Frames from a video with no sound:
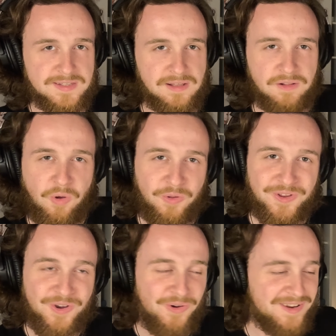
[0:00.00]
still an
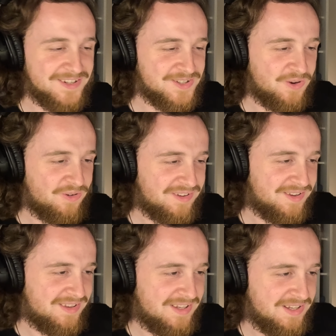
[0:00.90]
ongoing show.
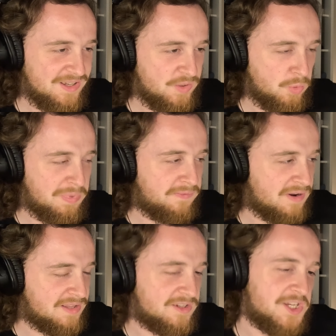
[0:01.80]
Would be
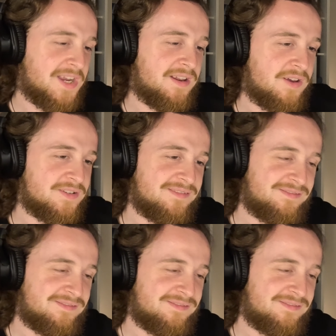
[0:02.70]
funny to check it out.